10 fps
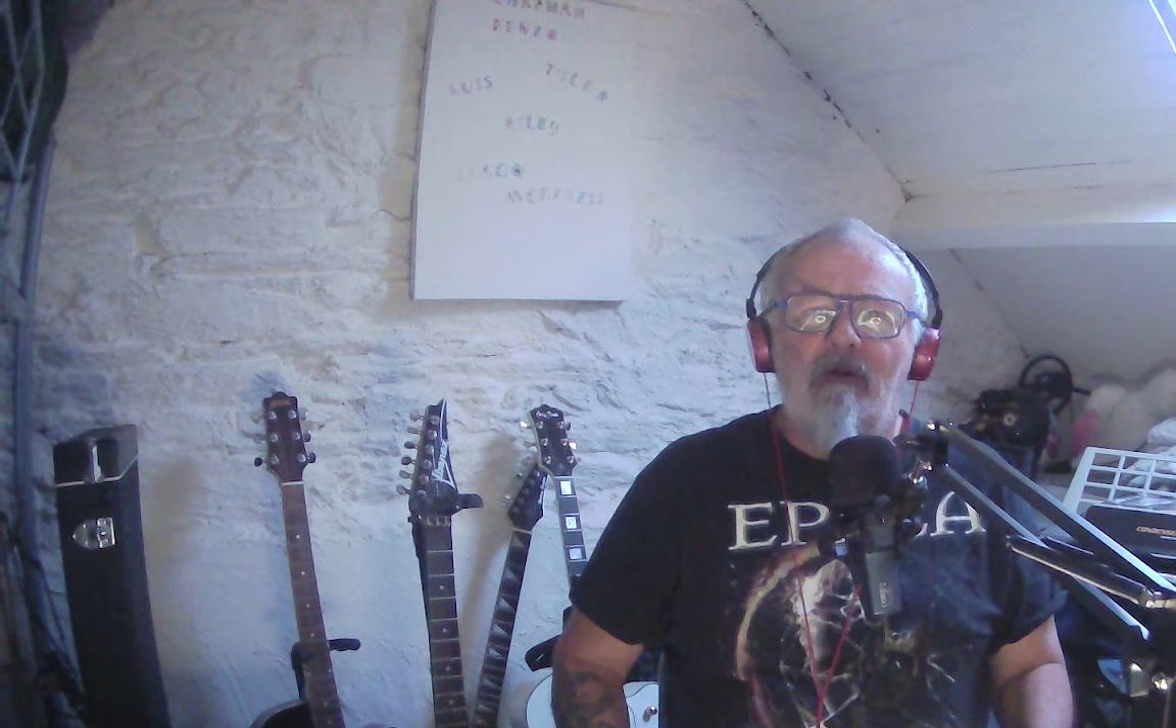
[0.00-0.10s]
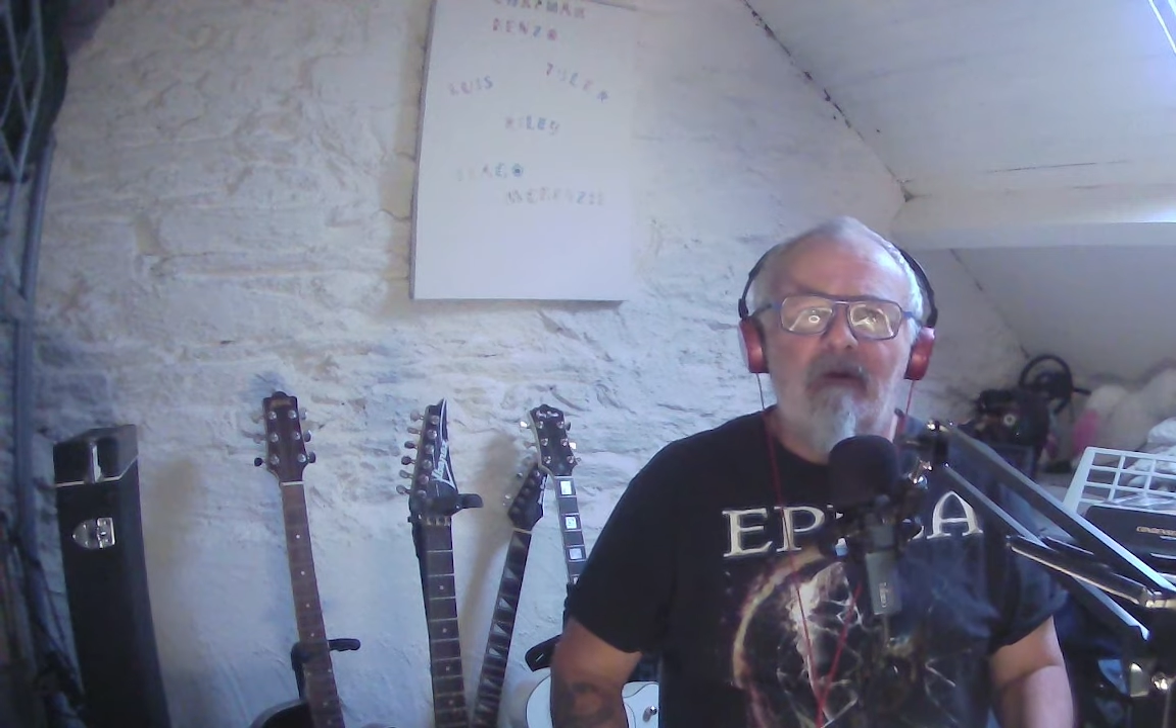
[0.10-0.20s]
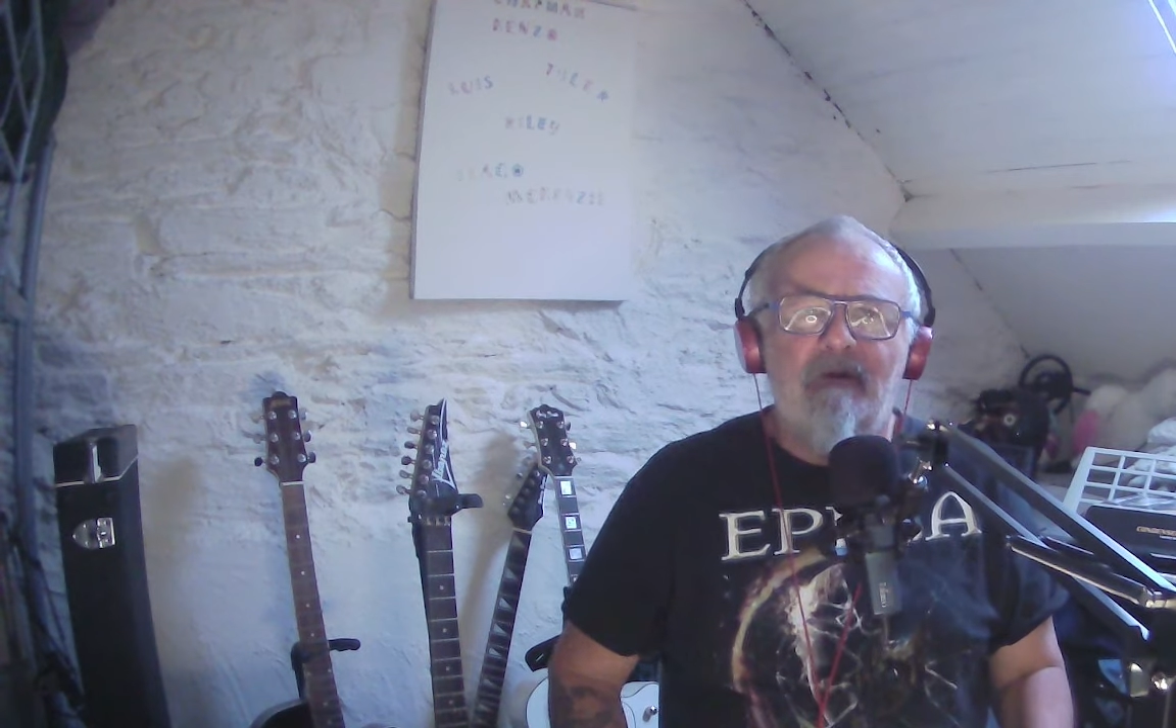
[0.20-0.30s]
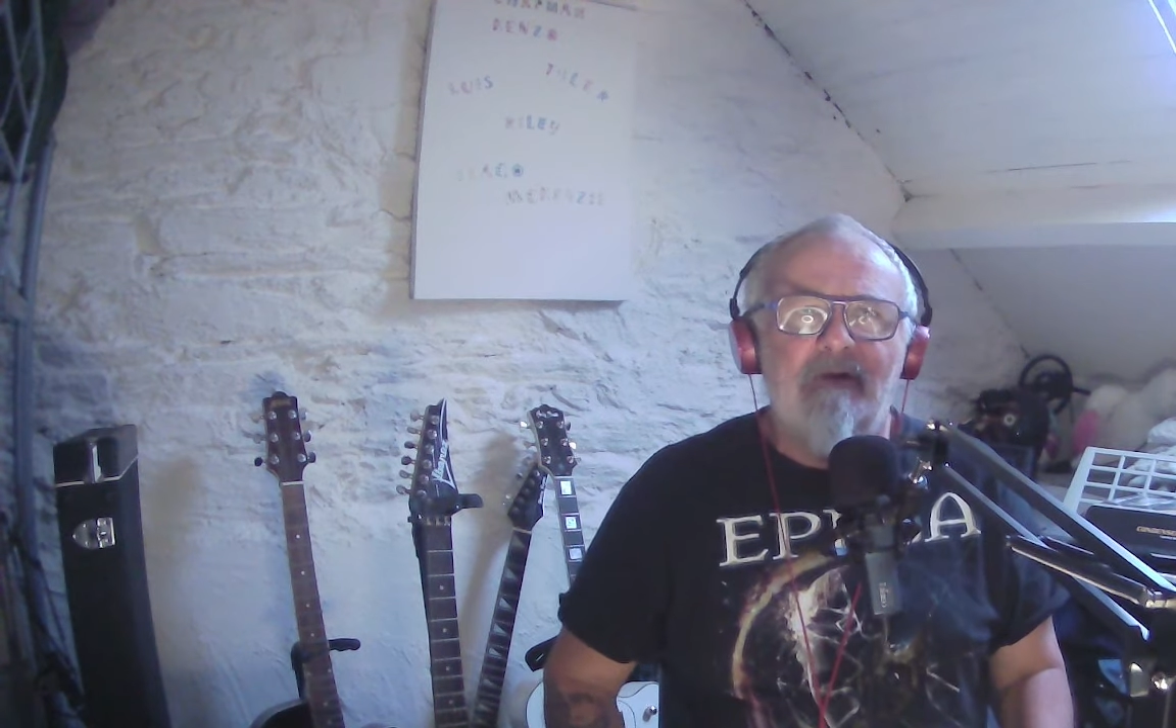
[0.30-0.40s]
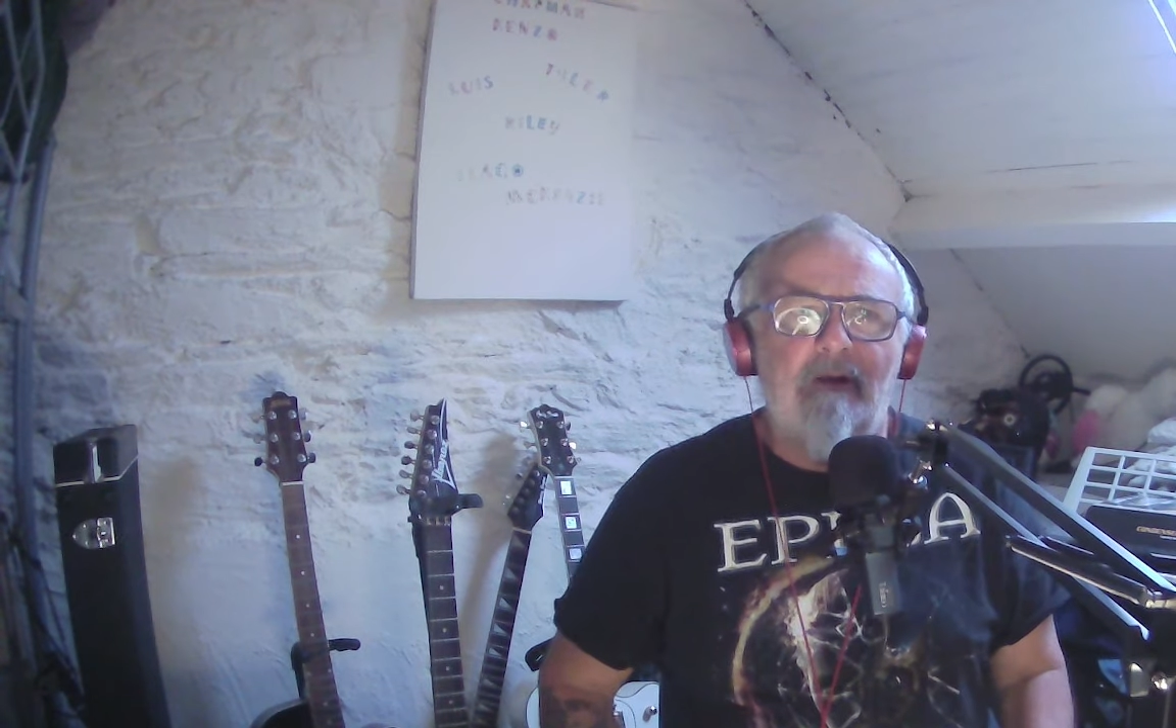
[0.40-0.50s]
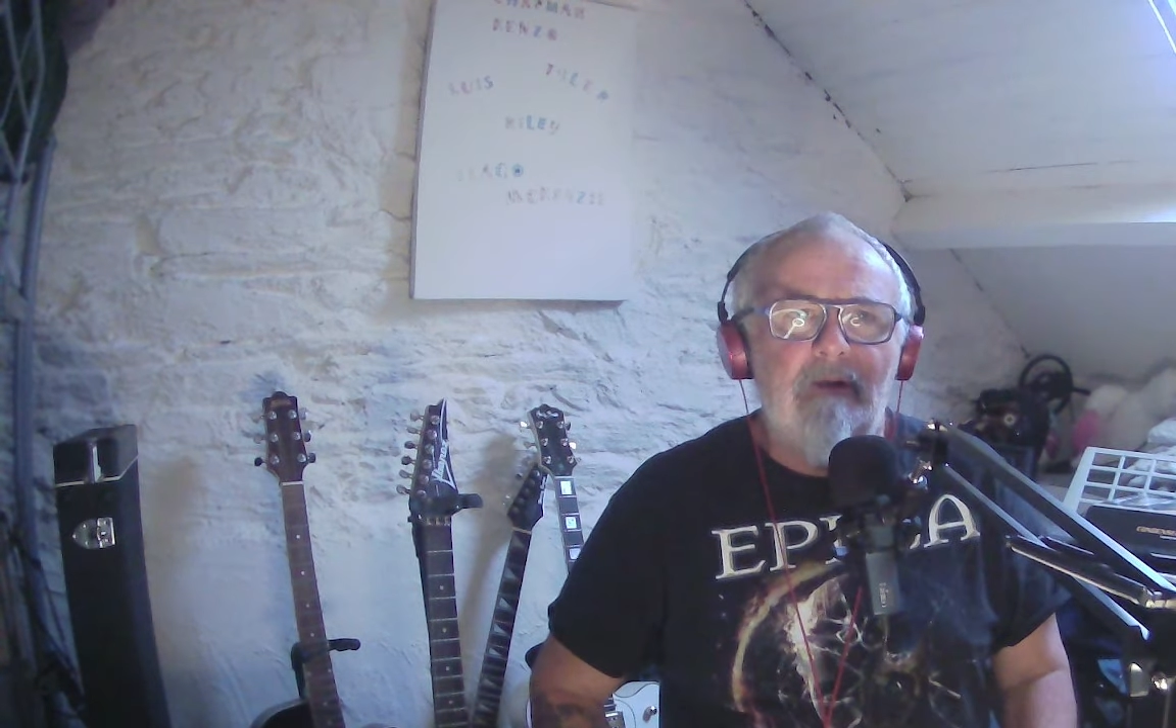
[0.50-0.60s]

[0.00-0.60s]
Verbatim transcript: also